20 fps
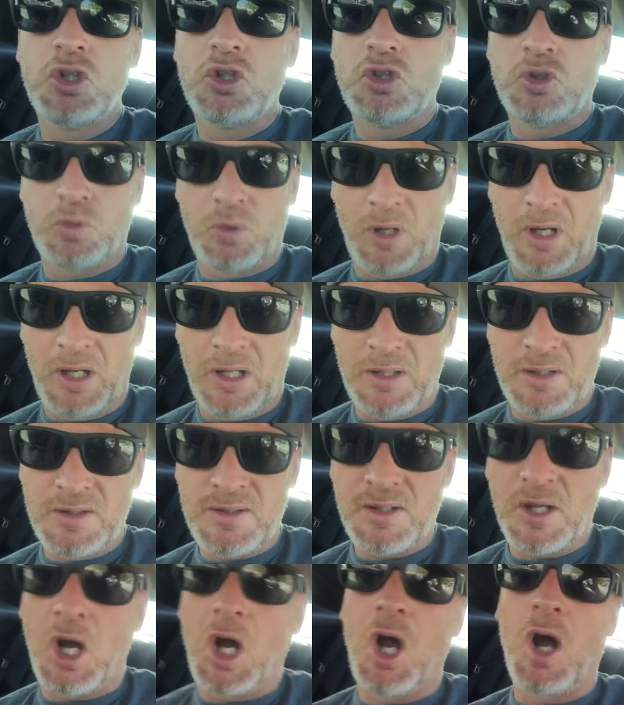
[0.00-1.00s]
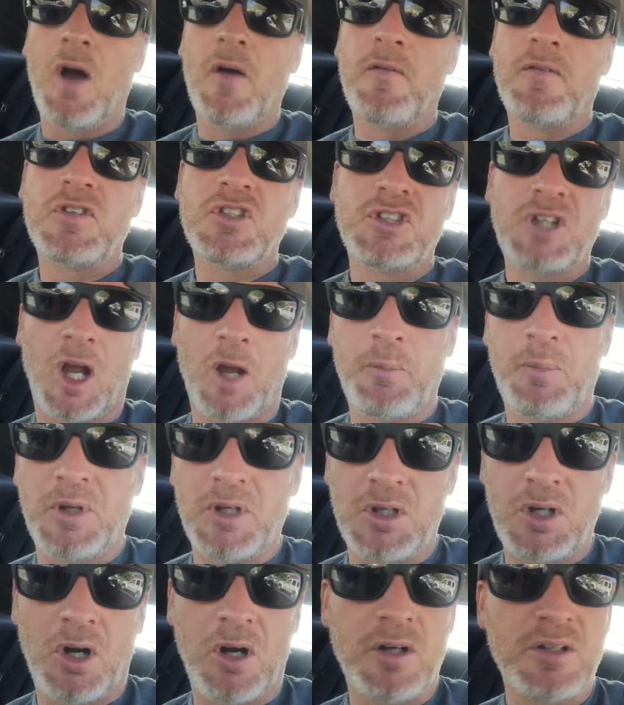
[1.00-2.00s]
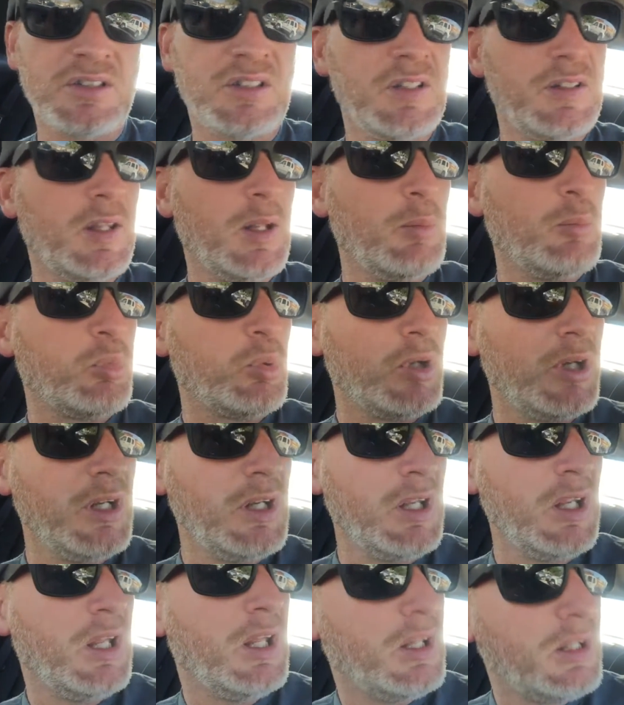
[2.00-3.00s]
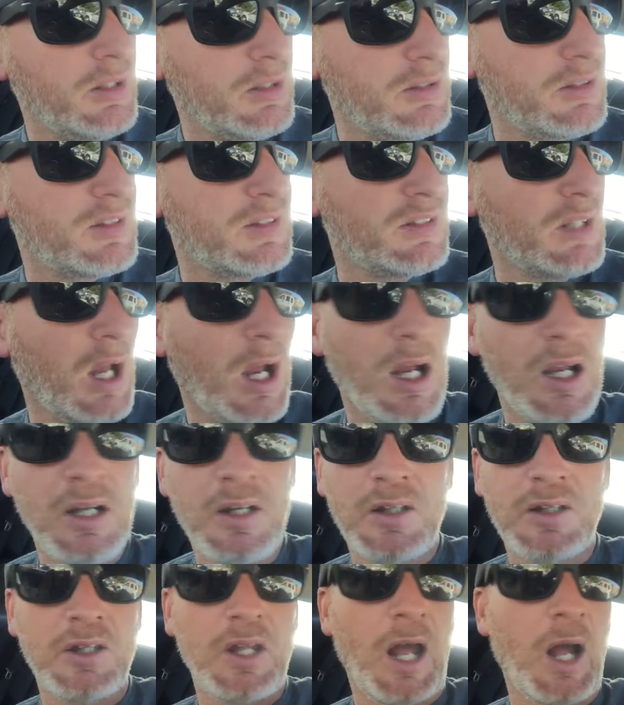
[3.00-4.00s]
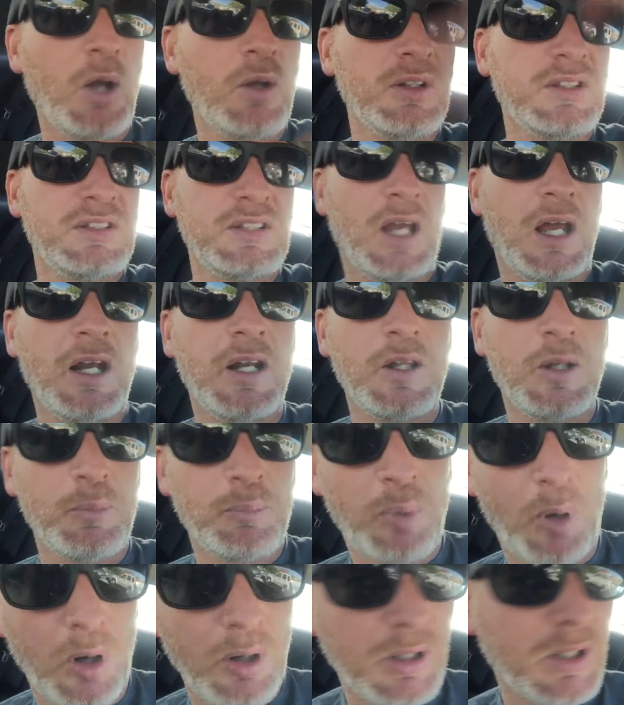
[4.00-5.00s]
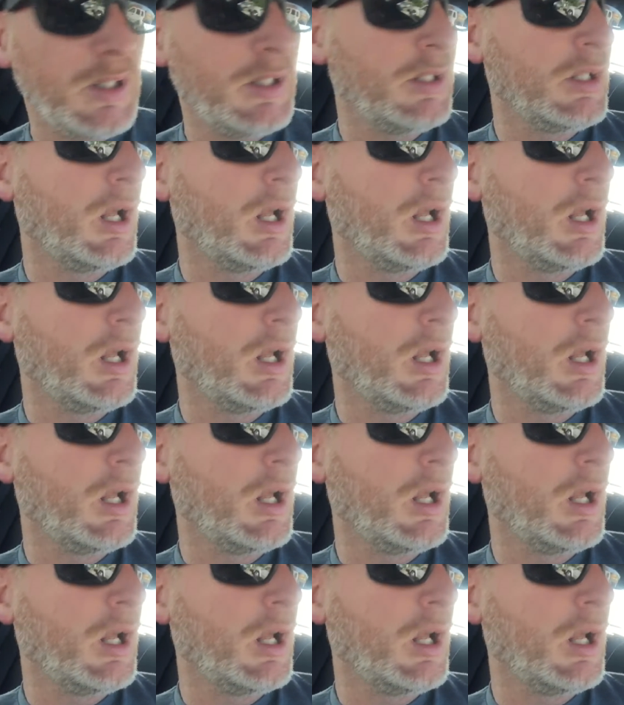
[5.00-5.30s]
trains of shopping carts that they bring outside of the parking